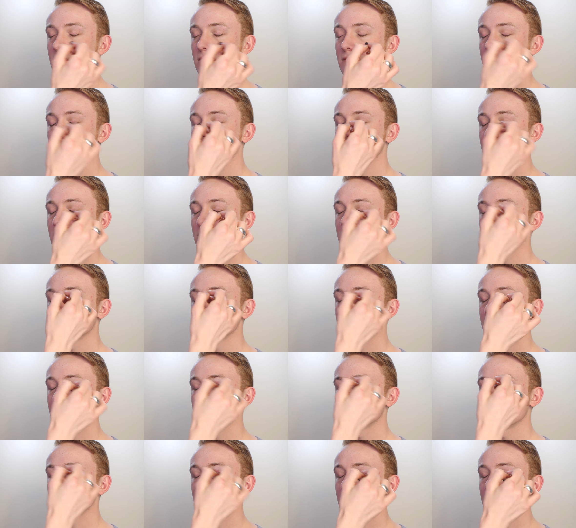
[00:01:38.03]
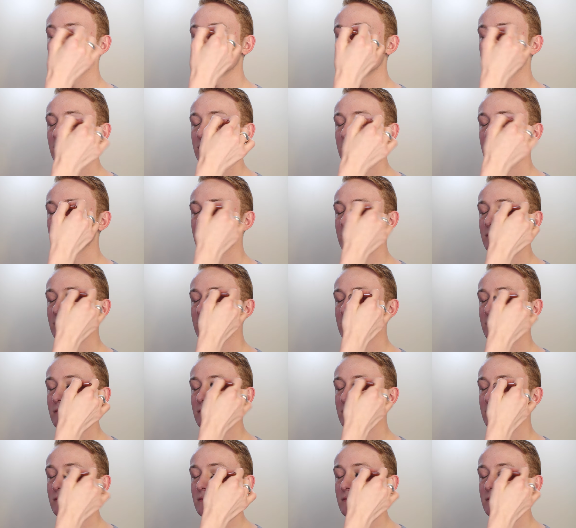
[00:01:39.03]

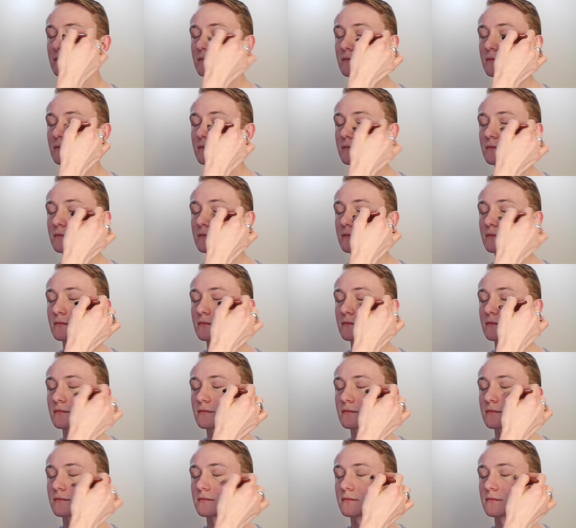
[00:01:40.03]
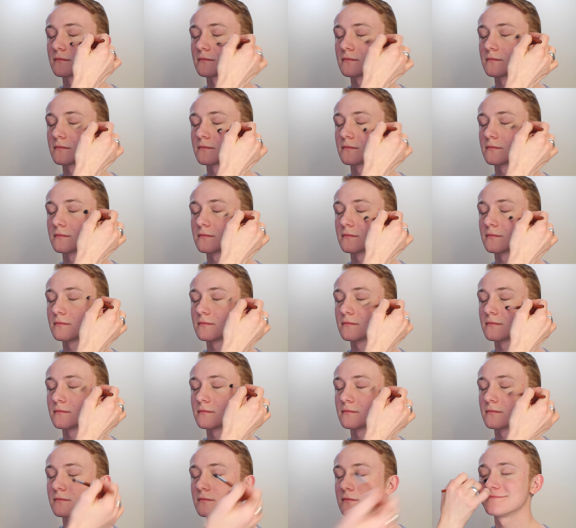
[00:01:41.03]

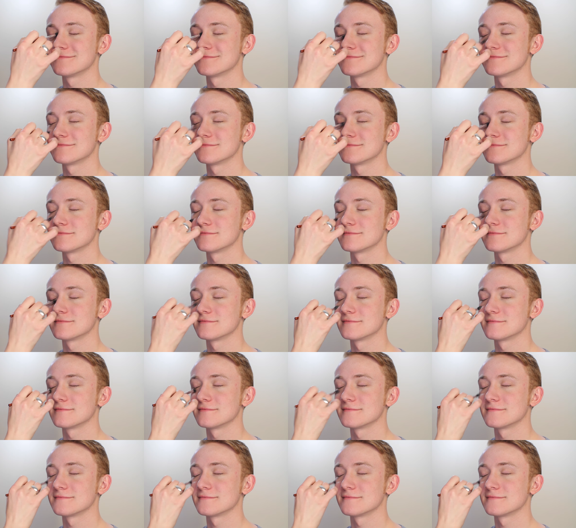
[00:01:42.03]
[no speech]